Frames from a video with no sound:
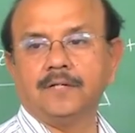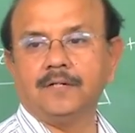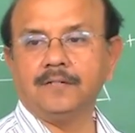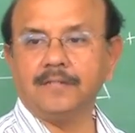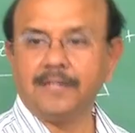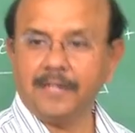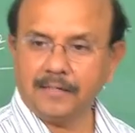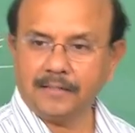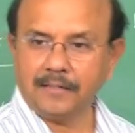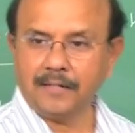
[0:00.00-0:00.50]

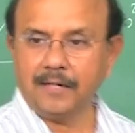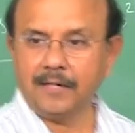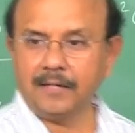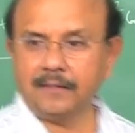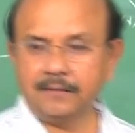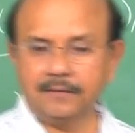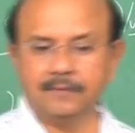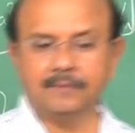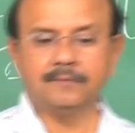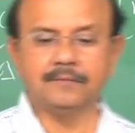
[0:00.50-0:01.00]
delta R.
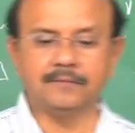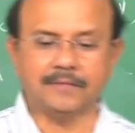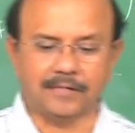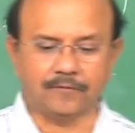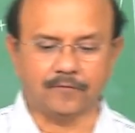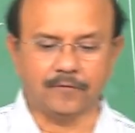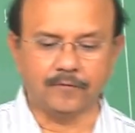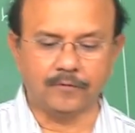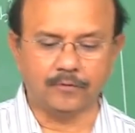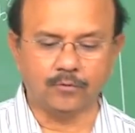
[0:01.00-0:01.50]
That
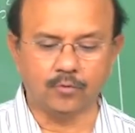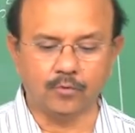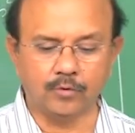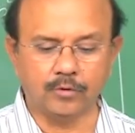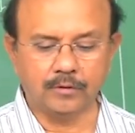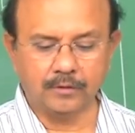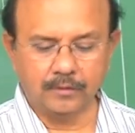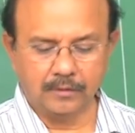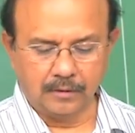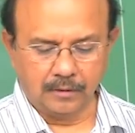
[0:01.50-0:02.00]
we will do it
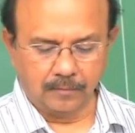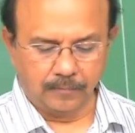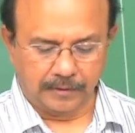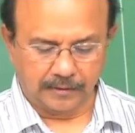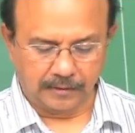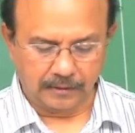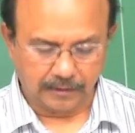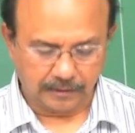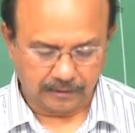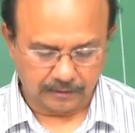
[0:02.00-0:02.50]
a
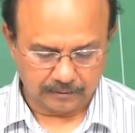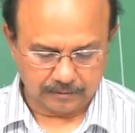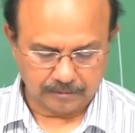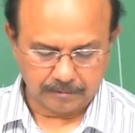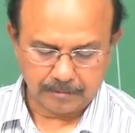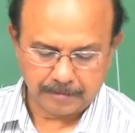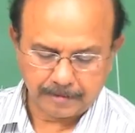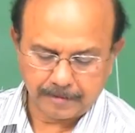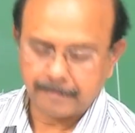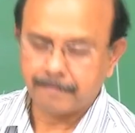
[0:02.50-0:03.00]
bit later.
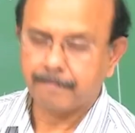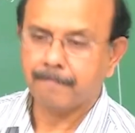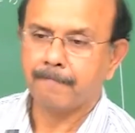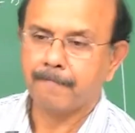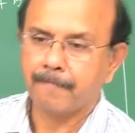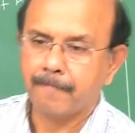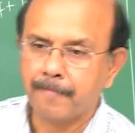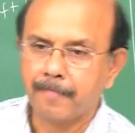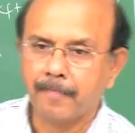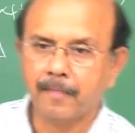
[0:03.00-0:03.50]

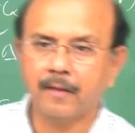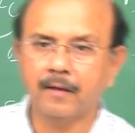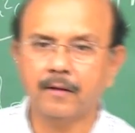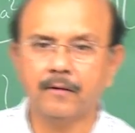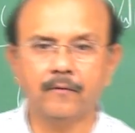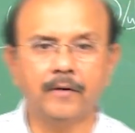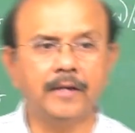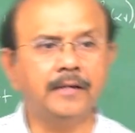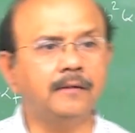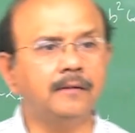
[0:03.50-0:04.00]

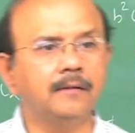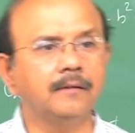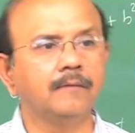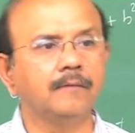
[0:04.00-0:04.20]
Right?